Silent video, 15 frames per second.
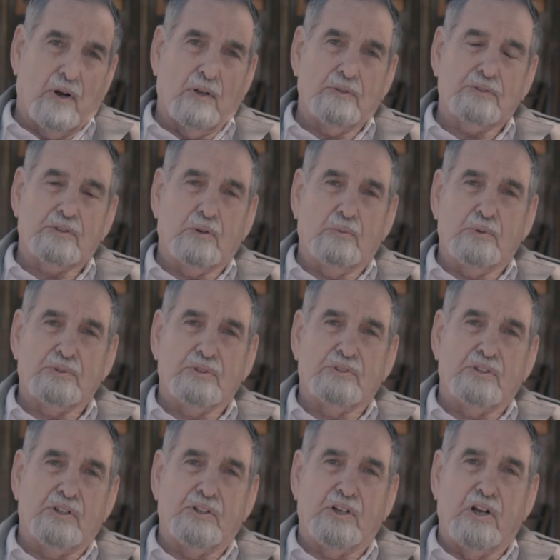also was a
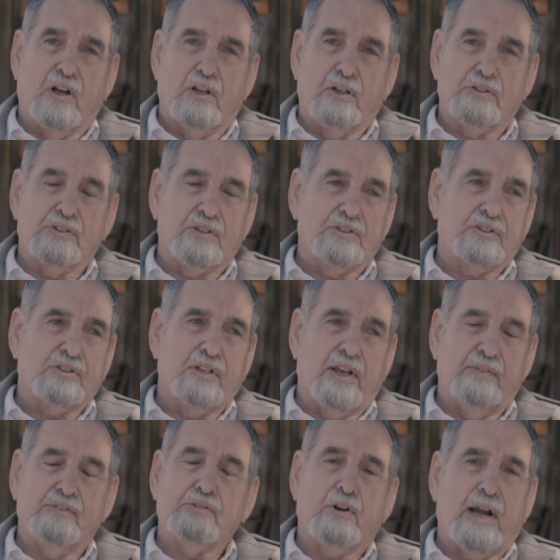genealogist,
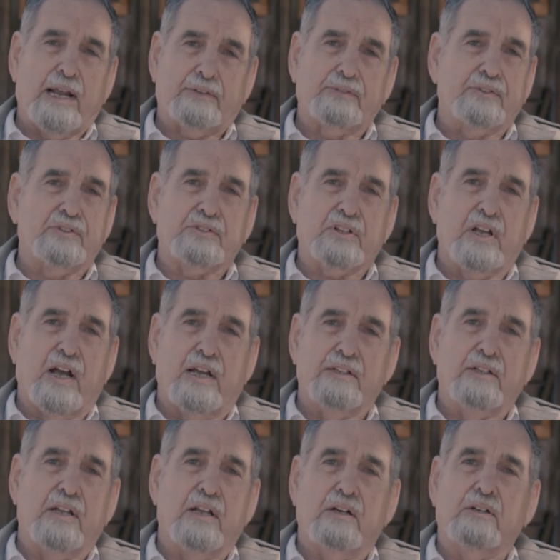they've tracked this guy
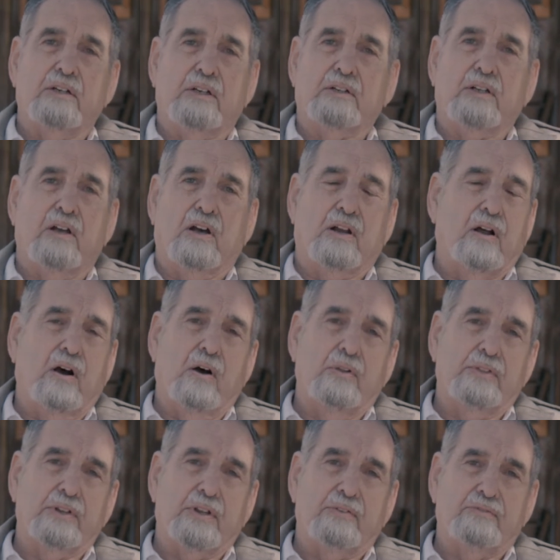down and got all
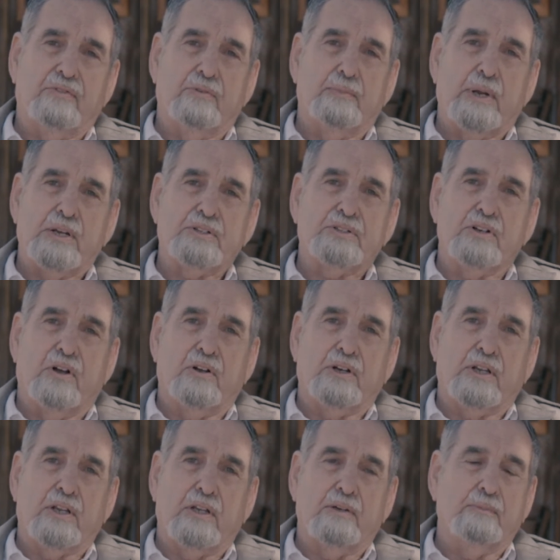the information on
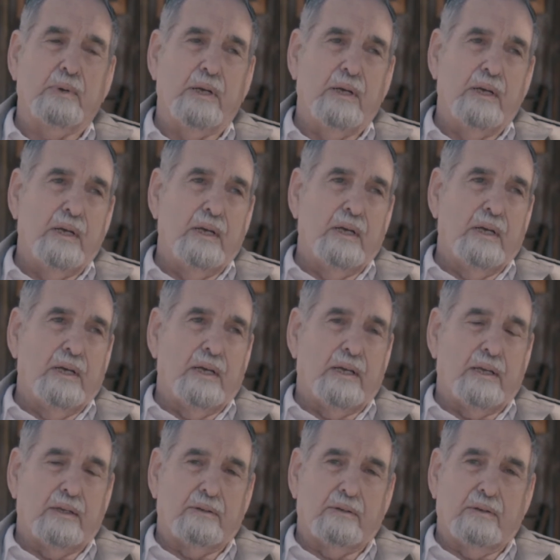him.
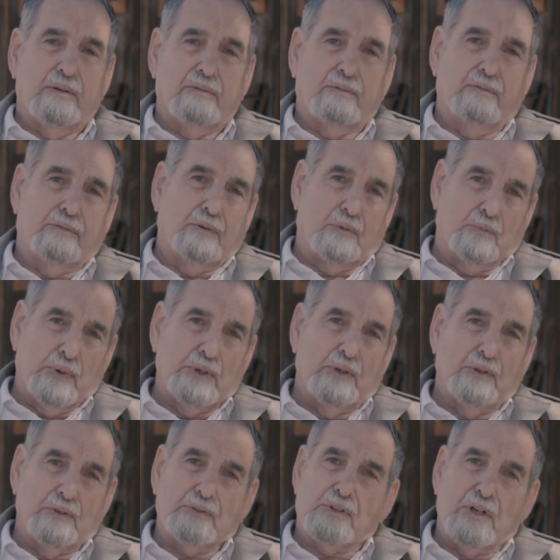And the
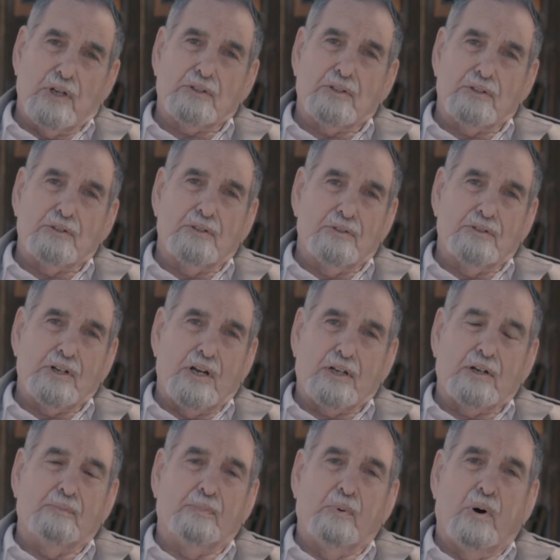real Dutch
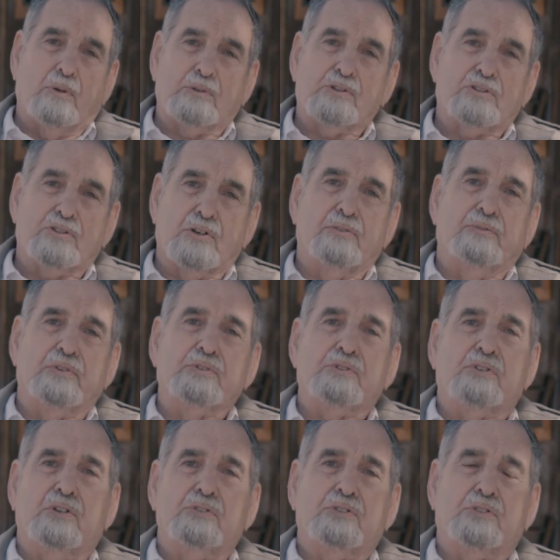Jacob Waltz
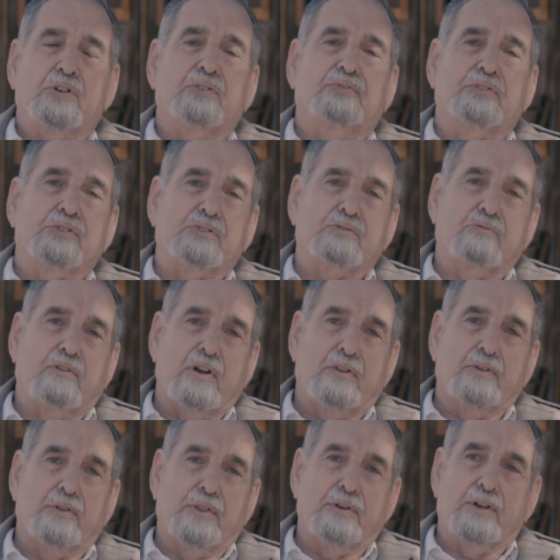surfaced
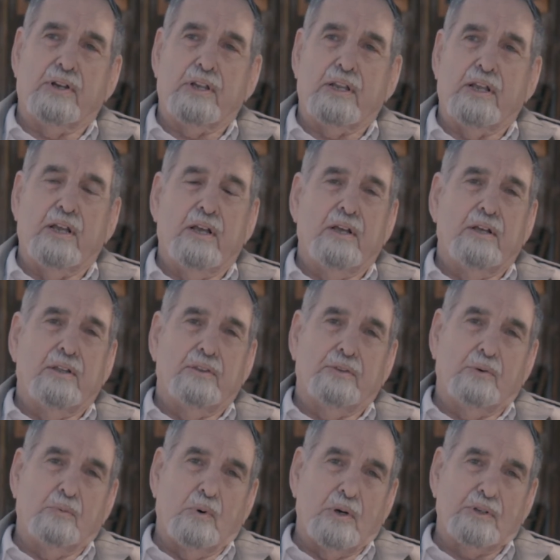rather than
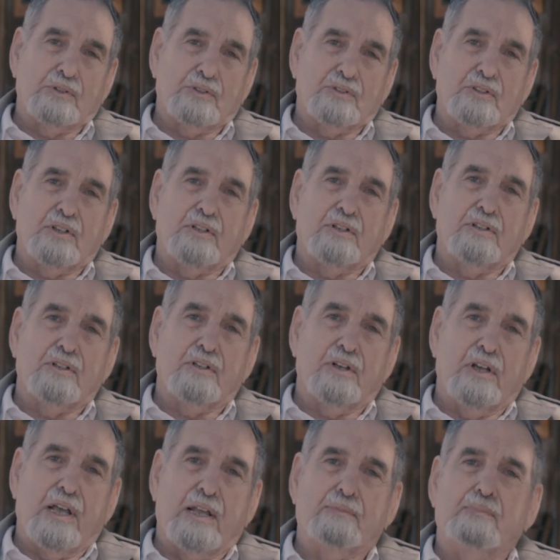the ones
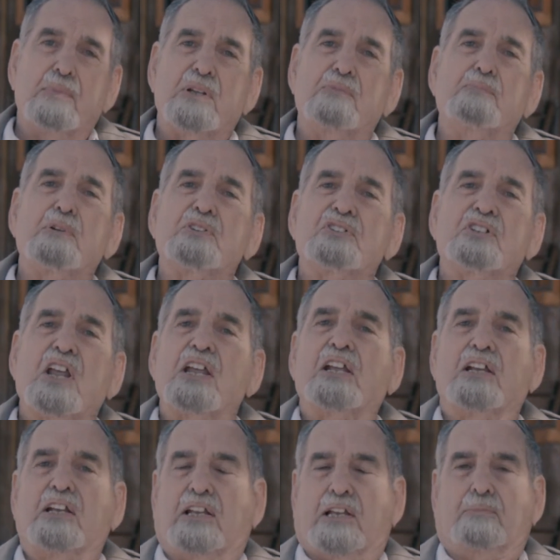that had been
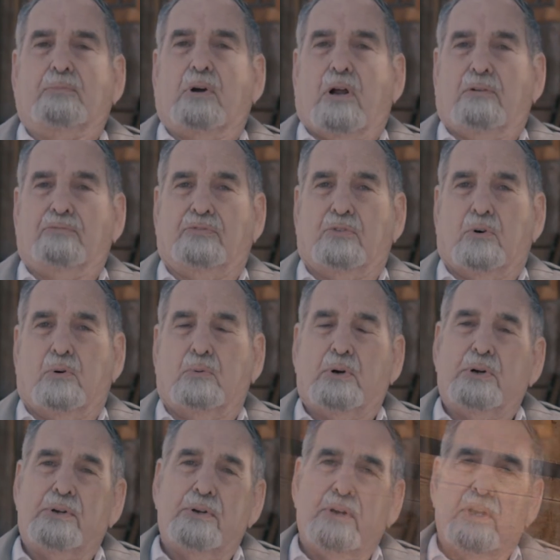mistakenly brought
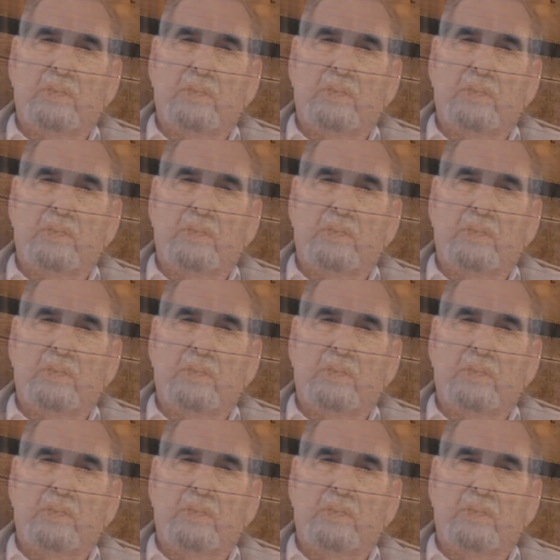forward.